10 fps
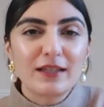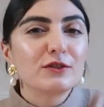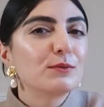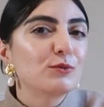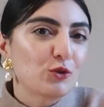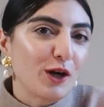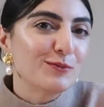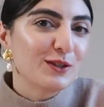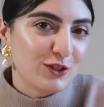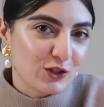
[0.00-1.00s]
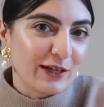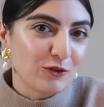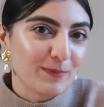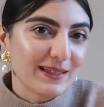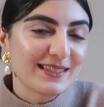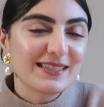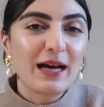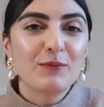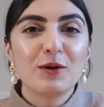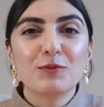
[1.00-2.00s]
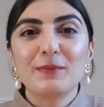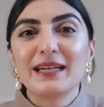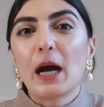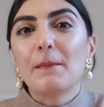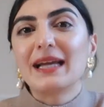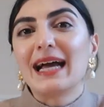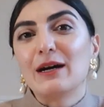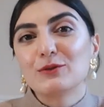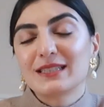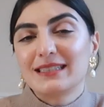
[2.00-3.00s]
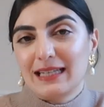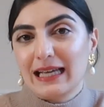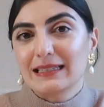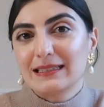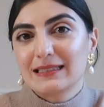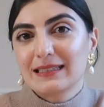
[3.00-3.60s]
then subscribe to the channel because that one will be coming out next.